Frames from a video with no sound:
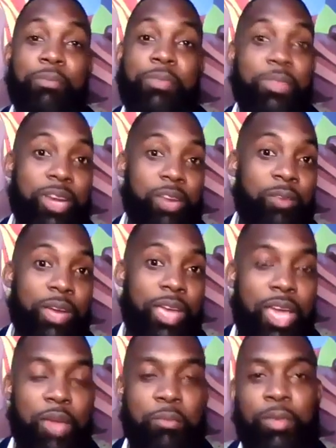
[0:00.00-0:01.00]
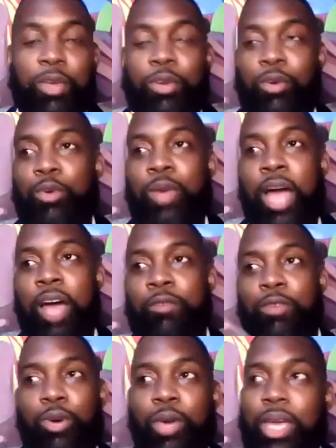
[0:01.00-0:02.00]
they never came. You'd have
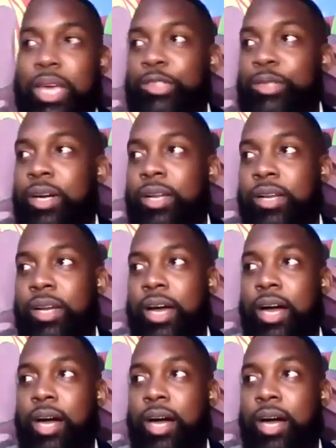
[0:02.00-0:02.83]
your occasional